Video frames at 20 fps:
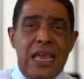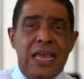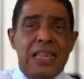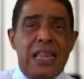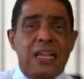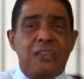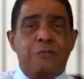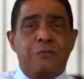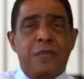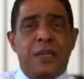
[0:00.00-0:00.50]
And
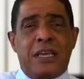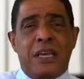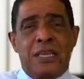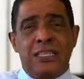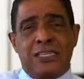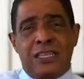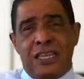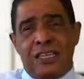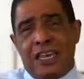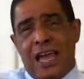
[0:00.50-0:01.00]
that's
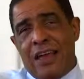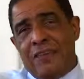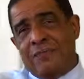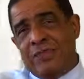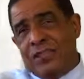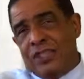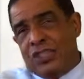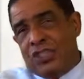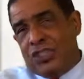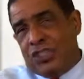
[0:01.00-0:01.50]
because they
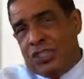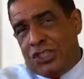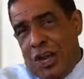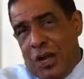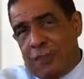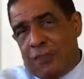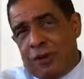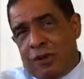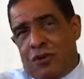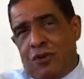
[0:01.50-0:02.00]
have to
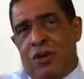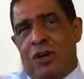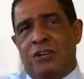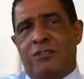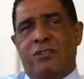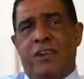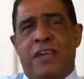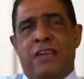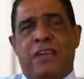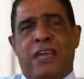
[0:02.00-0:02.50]
jump
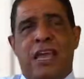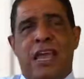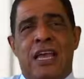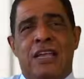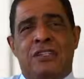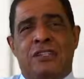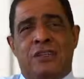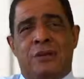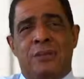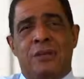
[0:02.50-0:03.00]
across that
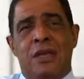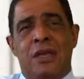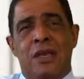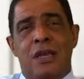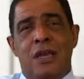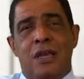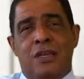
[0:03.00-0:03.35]
chasm